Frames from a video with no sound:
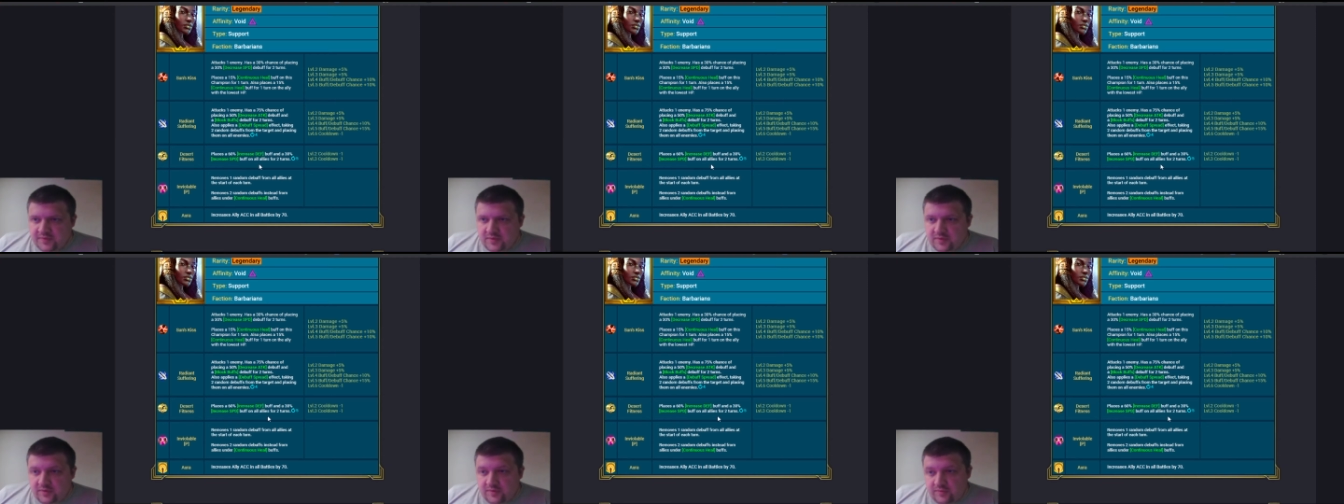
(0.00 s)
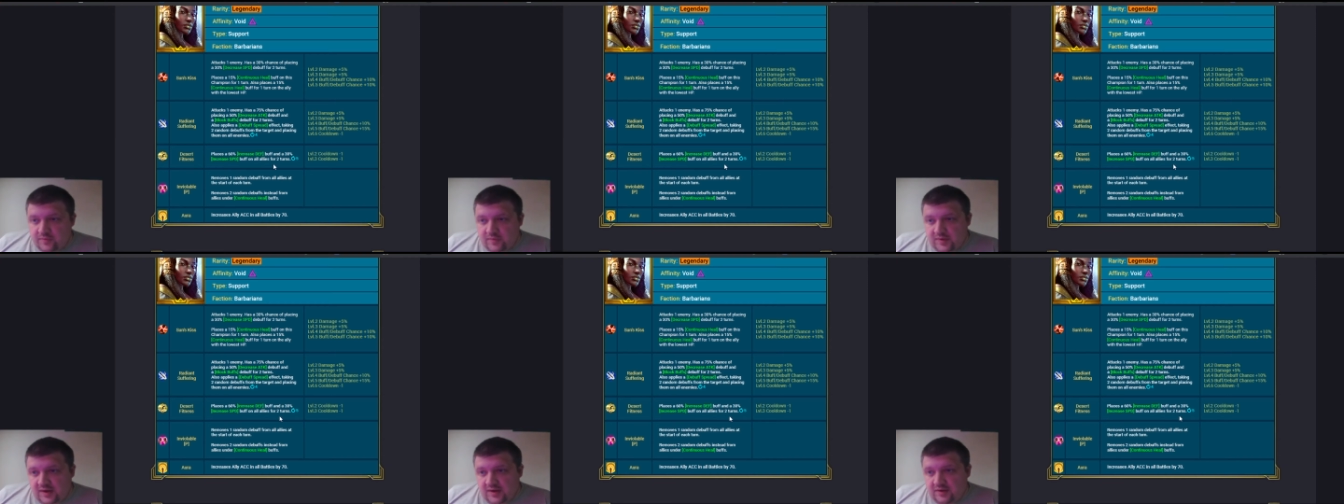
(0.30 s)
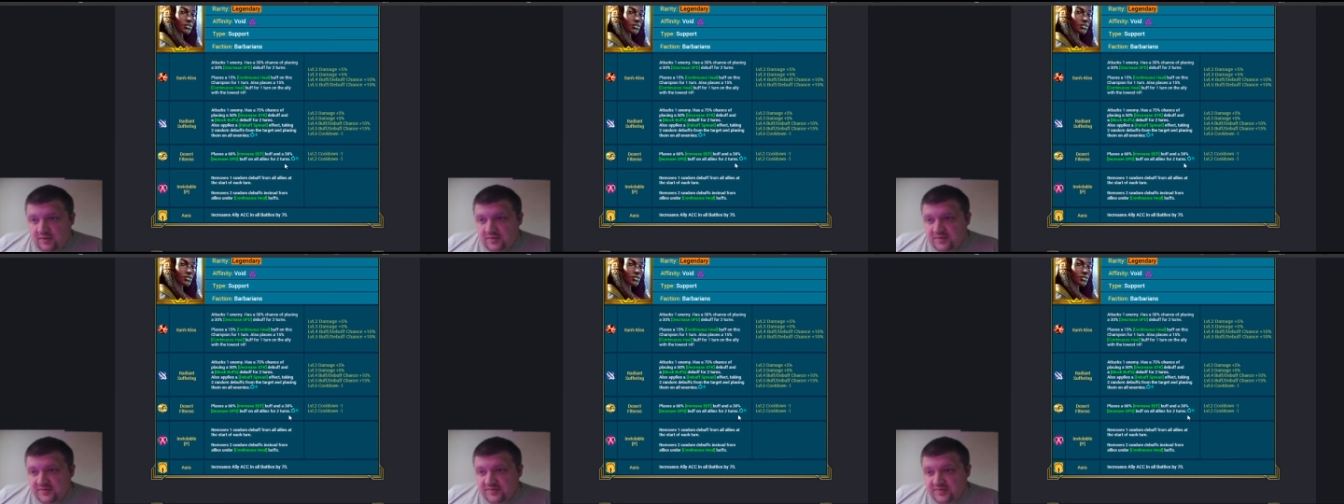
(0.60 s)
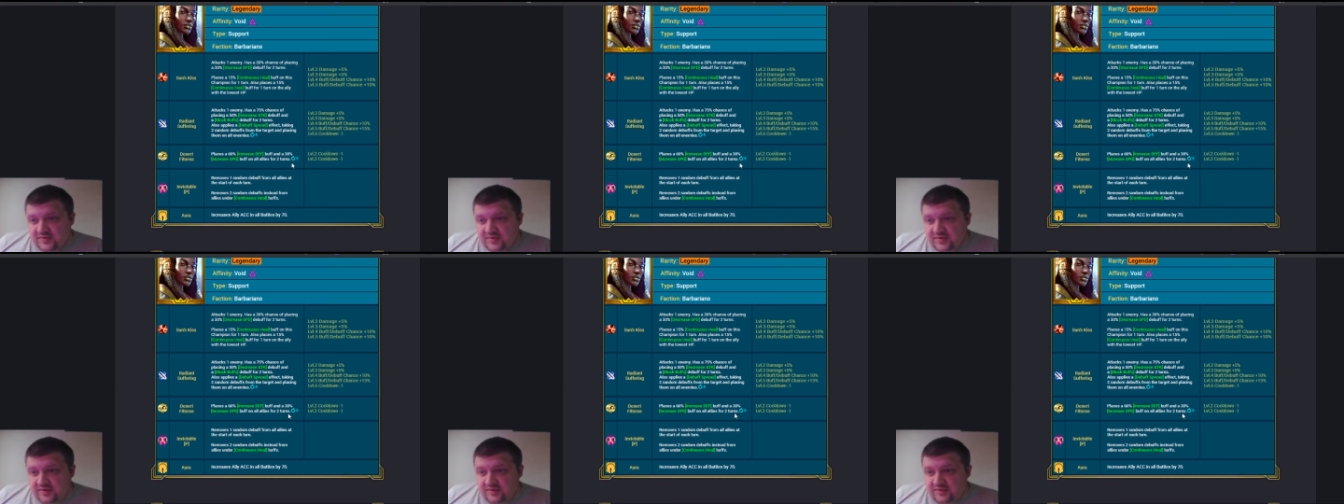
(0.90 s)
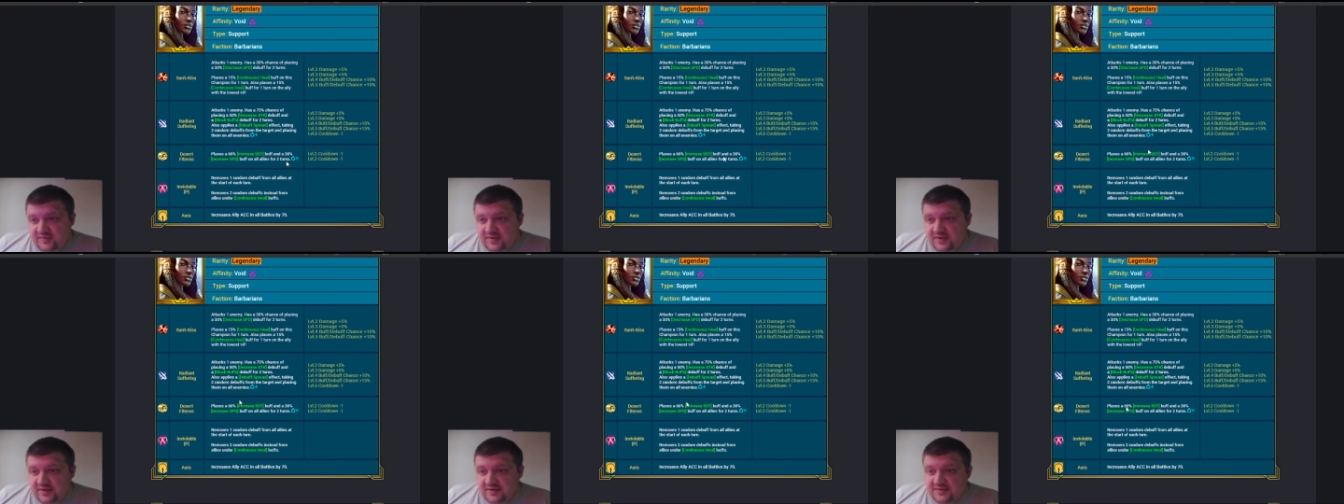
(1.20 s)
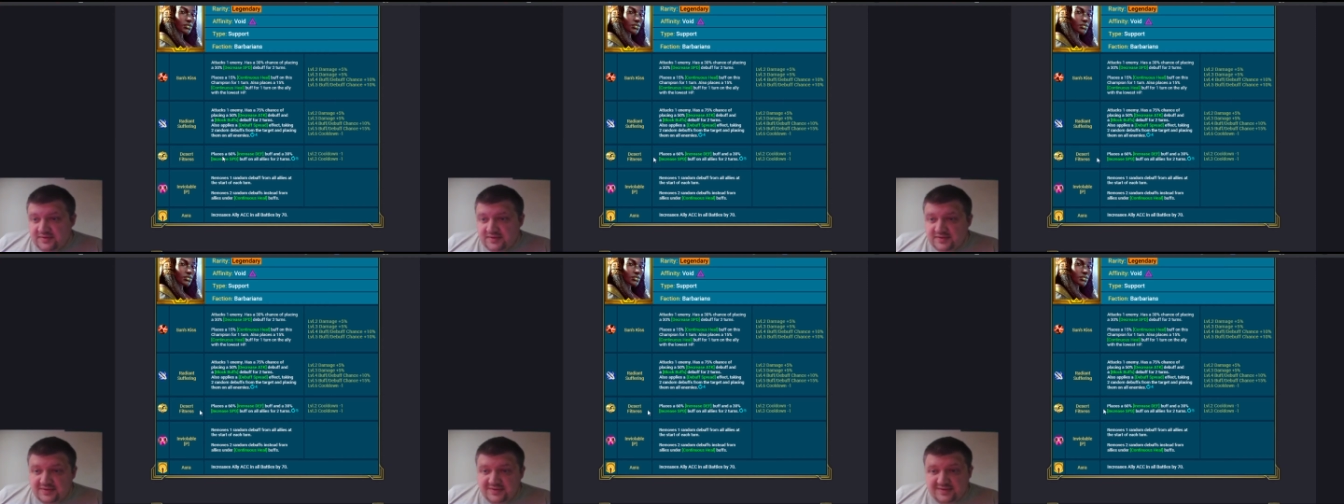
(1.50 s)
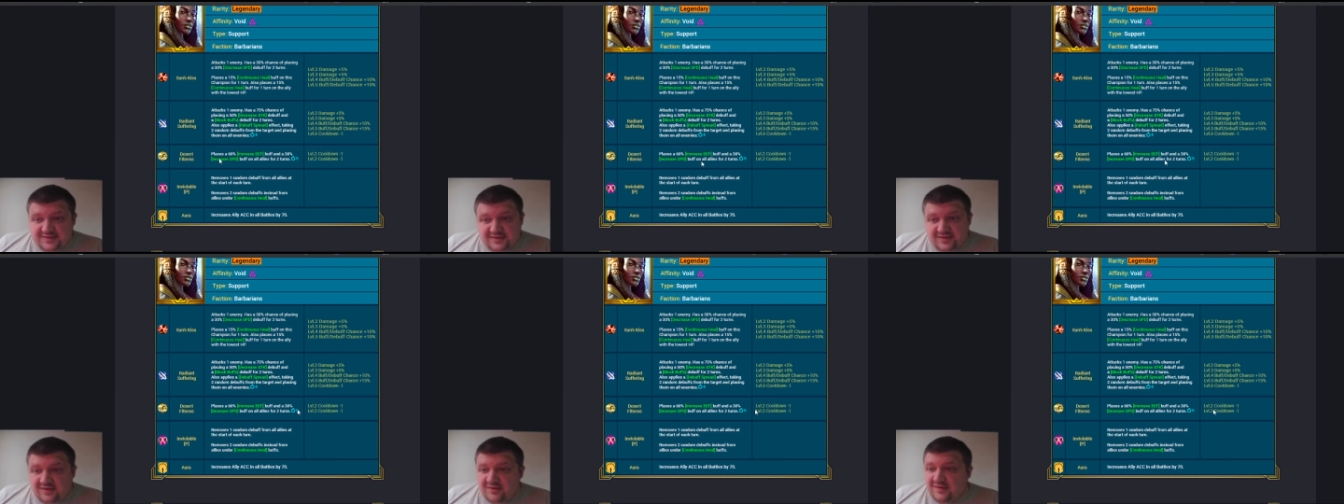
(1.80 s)
All allies for 2 turns. This is
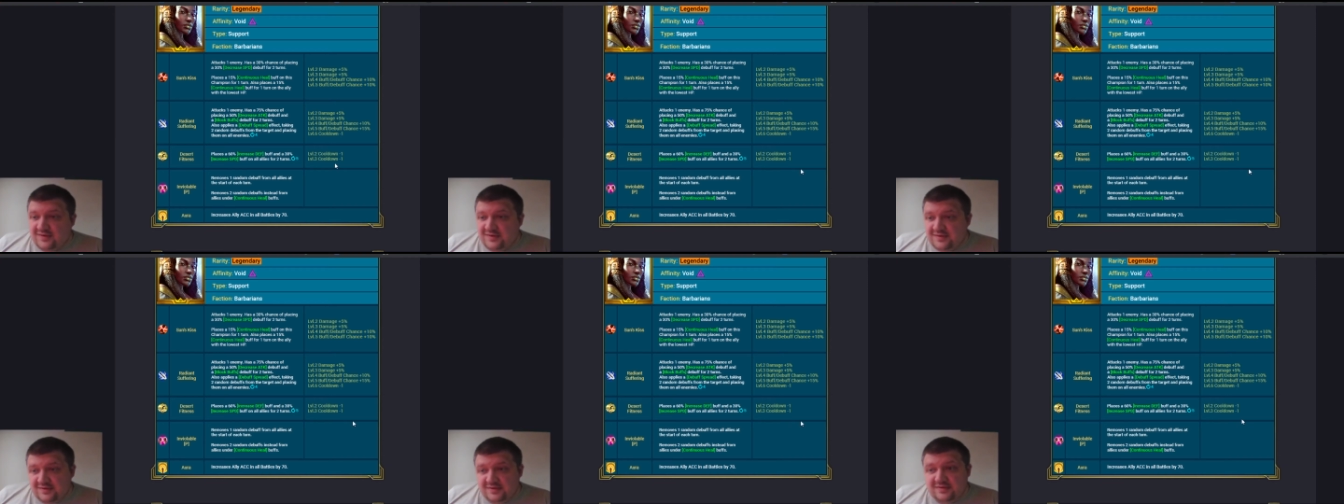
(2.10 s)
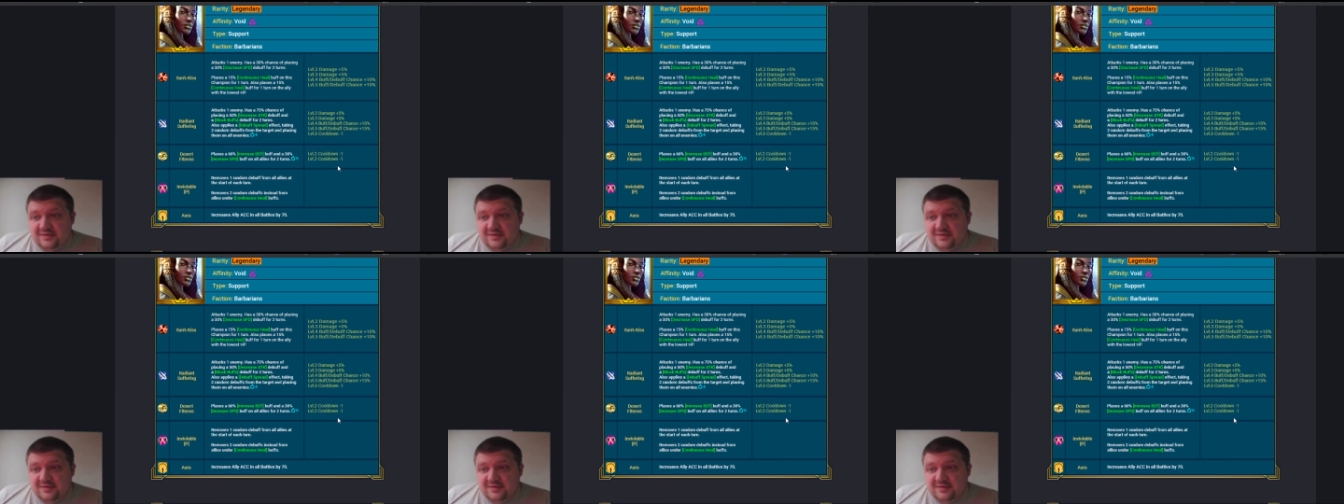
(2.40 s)
nice.